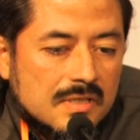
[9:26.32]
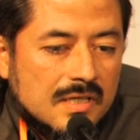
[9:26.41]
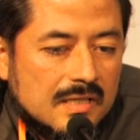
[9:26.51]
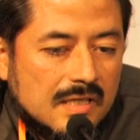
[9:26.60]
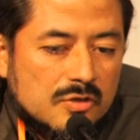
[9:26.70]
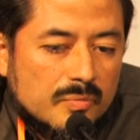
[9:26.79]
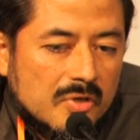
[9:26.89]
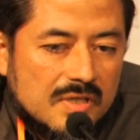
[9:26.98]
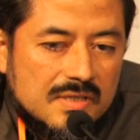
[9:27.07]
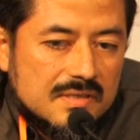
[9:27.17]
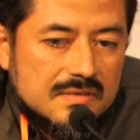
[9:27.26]
and the
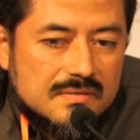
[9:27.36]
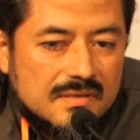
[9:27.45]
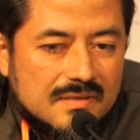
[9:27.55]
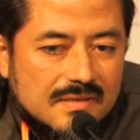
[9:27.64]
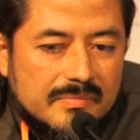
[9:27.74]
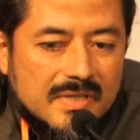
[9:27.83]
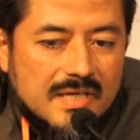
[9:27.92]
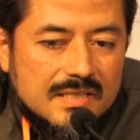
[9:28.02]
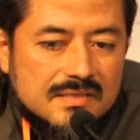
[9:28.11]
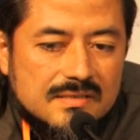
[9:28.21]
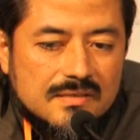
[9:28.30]
communities even
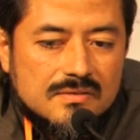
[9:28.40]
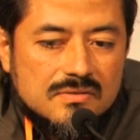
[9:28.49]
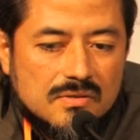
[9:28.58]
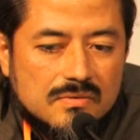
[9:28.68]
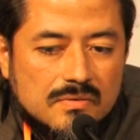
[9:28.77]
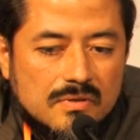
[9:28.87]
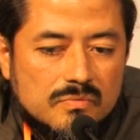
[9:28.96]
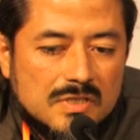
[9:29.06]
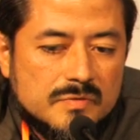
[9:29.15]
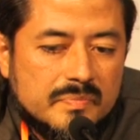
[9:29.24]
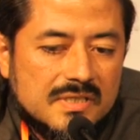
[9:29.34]
less. So when
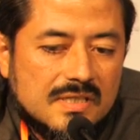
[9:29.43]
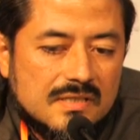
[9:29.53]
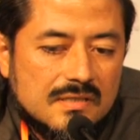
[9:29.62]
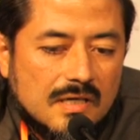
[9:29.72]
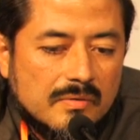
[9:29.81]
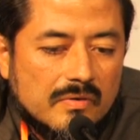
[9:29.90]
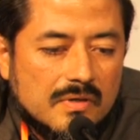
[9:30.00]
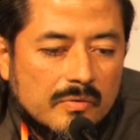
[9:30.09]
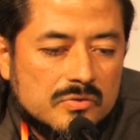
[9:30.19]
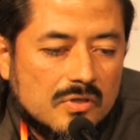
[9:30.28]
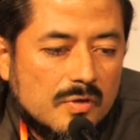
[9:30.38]
we speak about
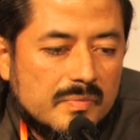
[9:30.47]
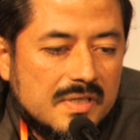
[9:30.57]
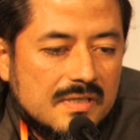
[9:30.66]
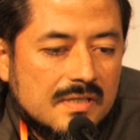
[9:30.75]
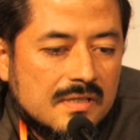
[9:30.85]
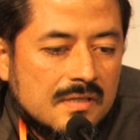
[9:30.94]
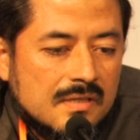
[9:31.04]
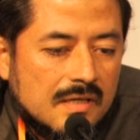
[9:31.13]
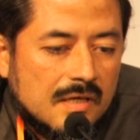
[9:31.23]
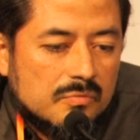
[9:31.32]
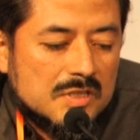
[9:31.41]
autonomy,
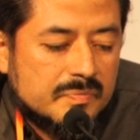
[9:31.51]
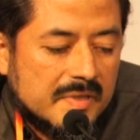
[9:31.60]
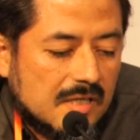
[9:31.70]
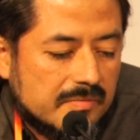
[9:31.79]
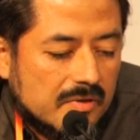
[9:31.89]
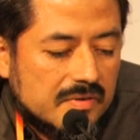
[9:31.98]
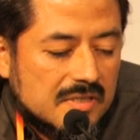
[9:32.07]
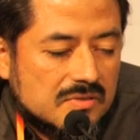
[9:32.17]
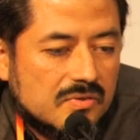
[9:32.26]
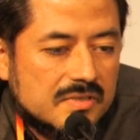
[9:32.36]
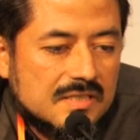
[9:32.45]
we speak about
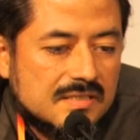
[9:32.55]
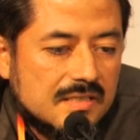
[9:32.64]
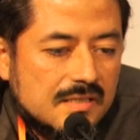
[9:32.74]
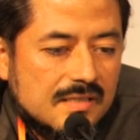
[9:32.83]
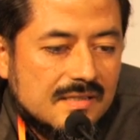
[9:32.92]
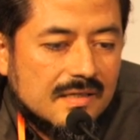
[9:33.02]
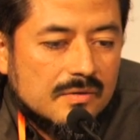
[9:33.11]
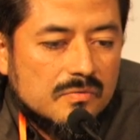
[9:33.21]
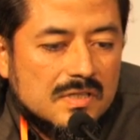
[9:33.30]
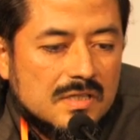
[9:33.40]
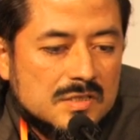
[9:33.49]
insurgency, and
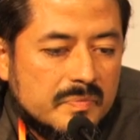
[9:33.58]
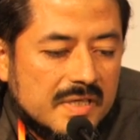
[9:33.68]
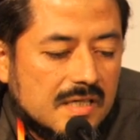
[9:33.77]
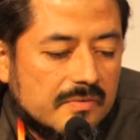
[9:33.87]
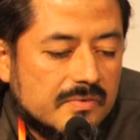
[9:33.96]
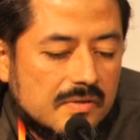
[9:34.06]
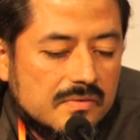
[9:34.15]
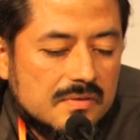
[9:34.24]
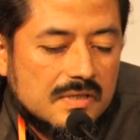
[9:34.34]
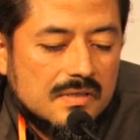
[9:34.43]
we speak about